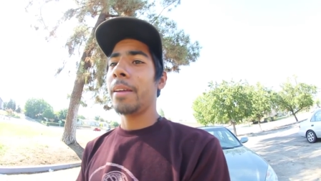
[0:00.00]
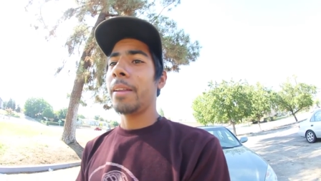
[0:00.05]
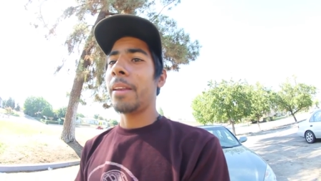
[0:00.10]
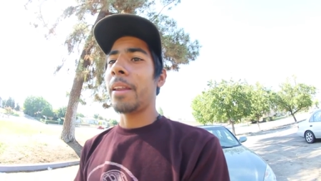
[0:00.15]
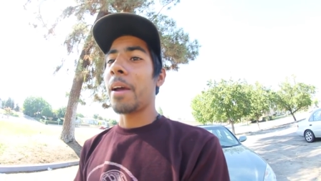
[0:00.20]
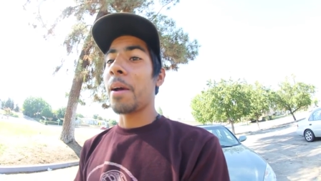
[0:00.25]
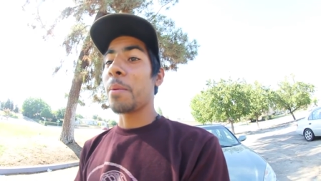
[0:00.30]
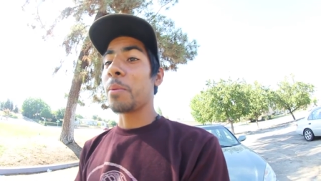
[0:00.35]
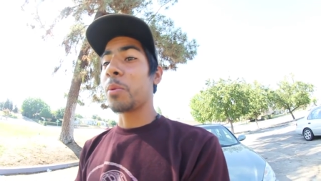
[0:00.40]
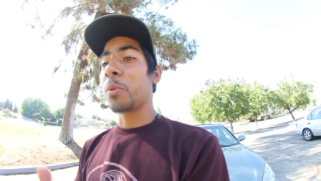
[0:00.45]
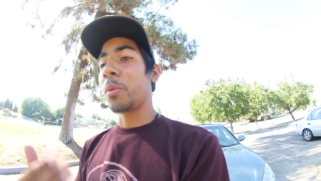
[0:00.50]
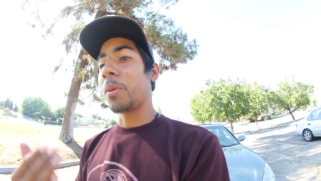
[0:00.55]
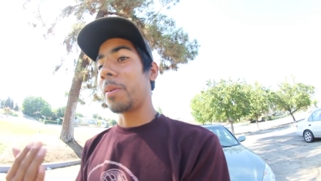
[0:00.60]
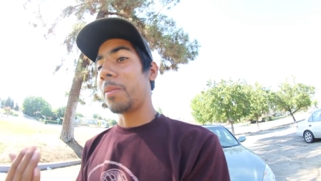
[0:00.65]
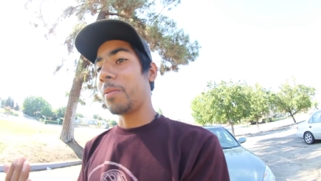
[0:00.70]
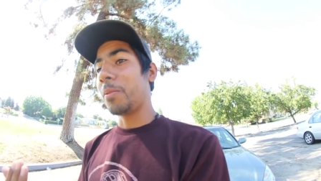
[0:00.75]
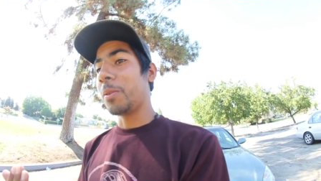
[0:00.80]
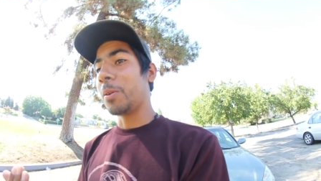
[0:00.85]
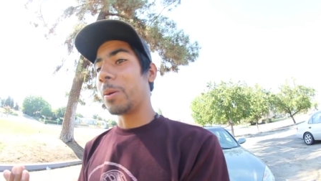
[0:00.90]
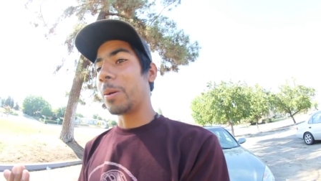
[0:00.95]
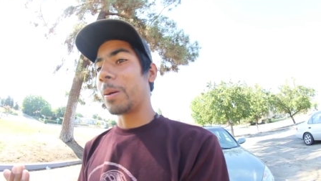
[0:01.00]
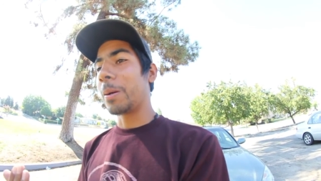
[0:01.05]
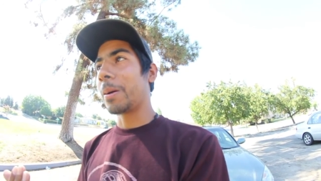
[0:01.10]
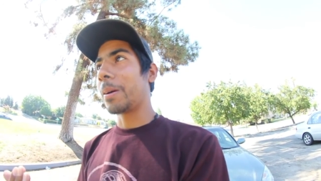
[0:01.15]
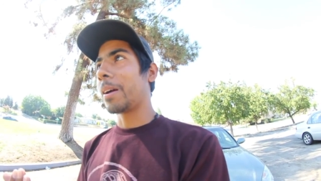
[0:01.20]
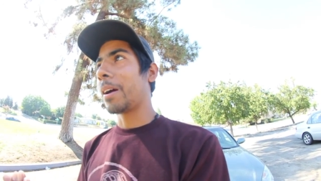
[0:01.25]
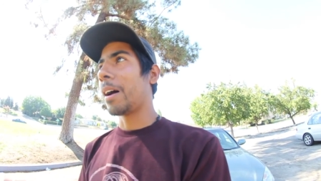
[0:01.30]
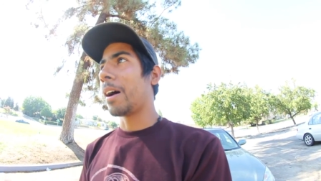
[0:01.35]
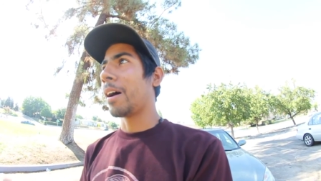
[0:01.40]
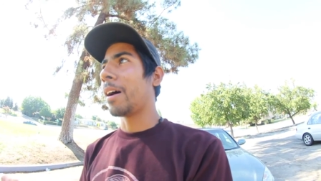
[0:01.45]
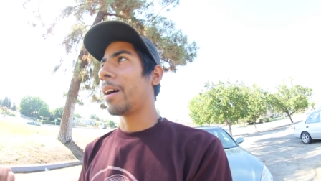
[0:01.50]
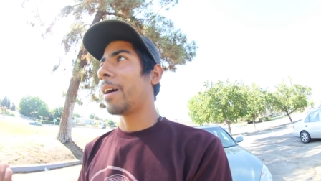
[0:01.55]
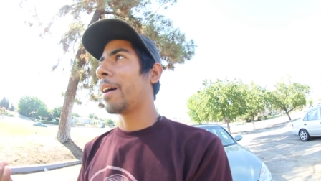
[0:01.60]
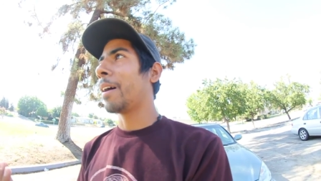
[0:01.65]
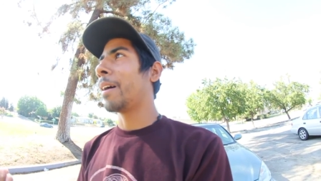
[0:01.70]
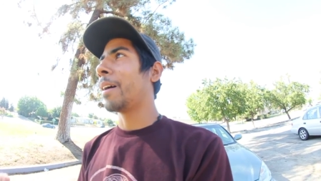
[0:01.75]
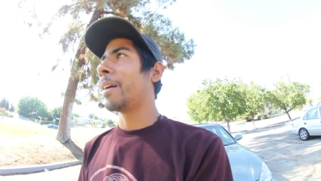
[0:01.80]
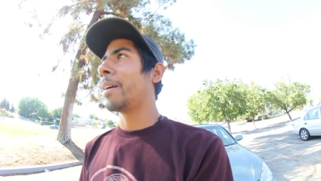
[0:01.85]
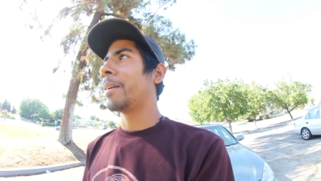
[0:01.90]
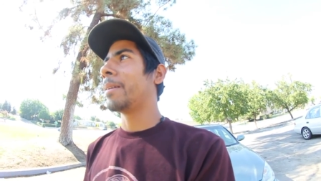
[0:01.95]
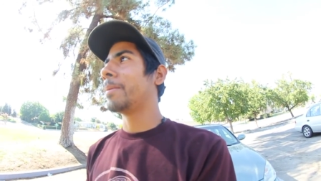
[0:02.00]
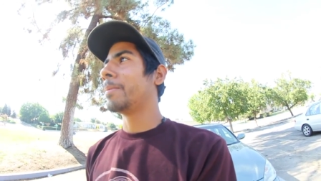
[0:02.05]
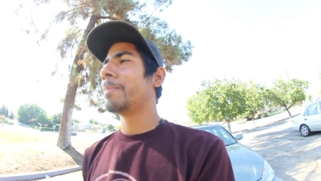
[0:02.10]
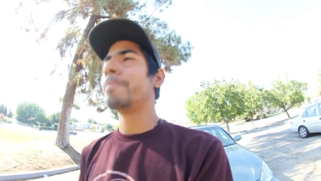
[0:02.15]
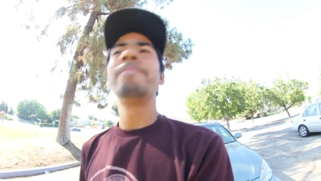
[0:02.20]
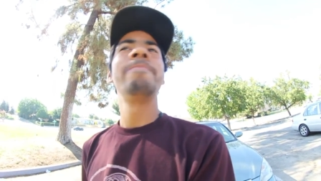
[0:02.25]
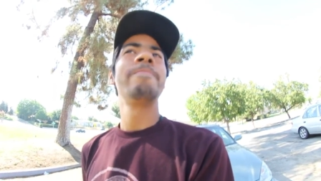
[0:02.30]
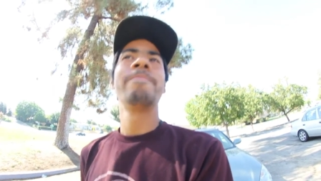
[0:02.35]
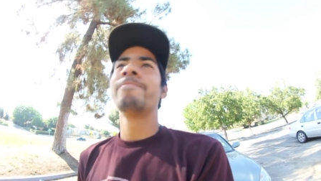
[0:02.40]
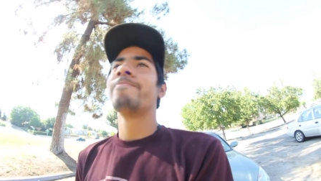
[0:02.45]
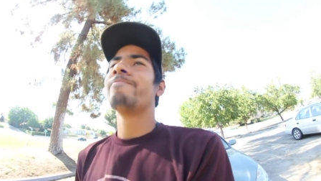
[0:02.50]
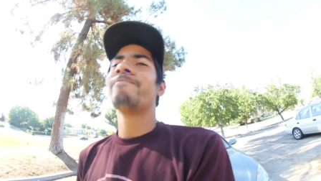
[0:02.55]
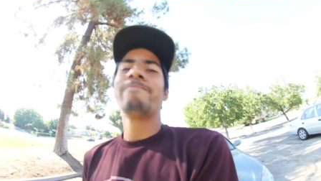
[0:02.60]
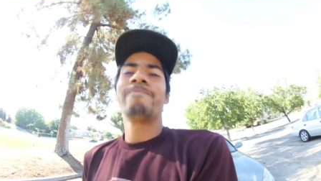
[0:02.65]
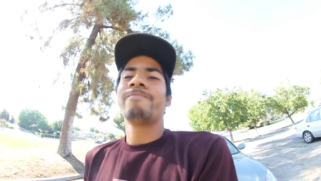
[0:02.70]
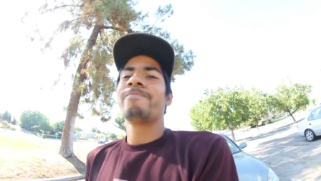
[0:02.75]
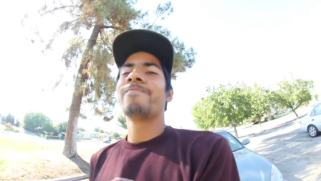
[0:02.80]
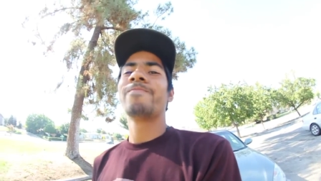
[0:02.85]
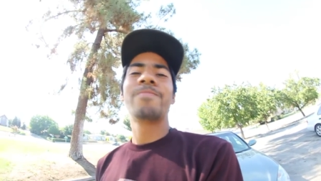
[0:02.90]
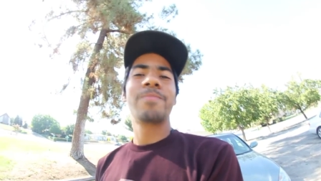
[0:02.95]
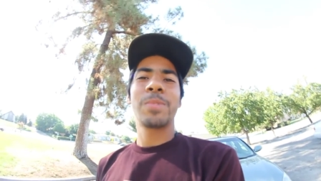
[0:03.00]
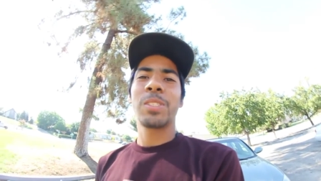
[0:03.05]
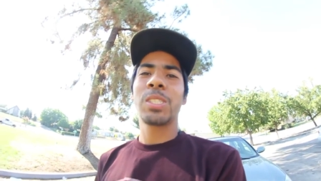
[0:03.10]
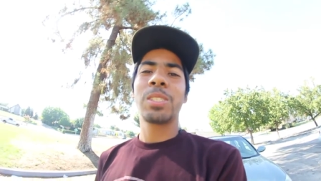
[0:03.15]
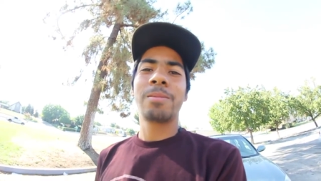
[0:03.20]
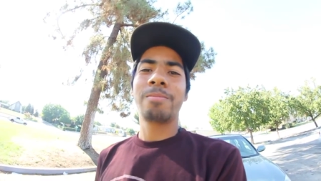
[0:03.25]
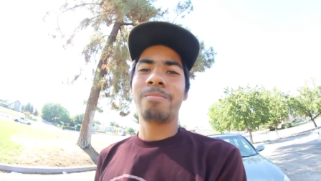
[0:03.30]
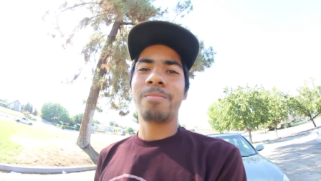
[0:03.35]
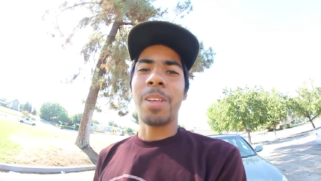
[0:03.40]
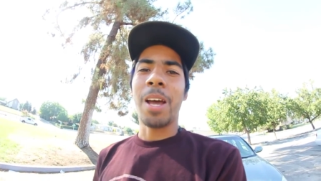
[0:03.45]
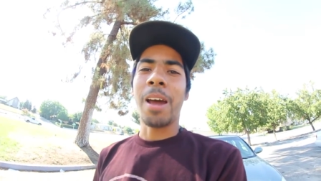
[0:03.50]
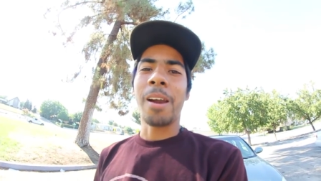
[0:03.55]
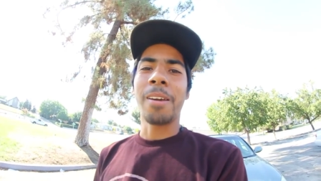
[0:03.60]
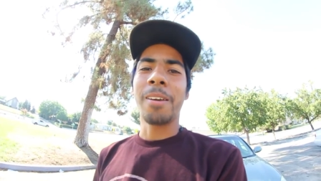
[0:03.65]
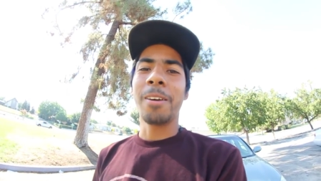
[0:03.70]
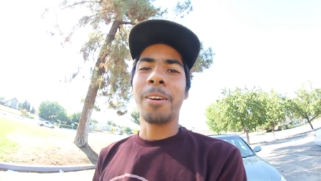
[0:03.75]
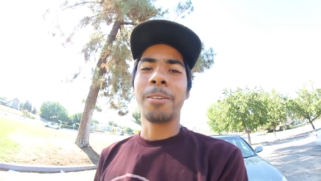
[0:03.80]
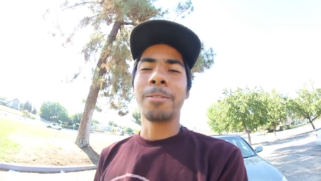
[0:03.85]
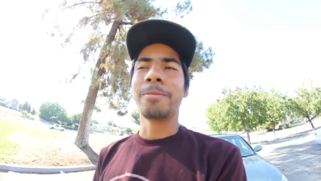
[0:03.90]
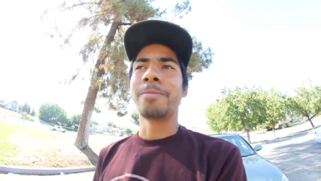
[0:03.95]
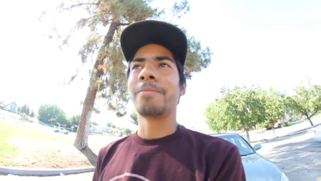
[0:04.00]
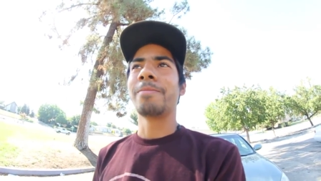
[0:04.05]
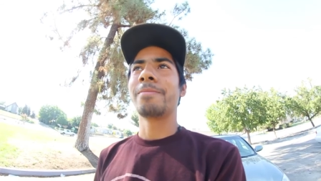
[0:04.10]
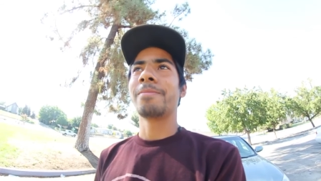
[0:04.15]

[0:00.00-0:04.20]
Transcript: Now I'm 24. I don't know.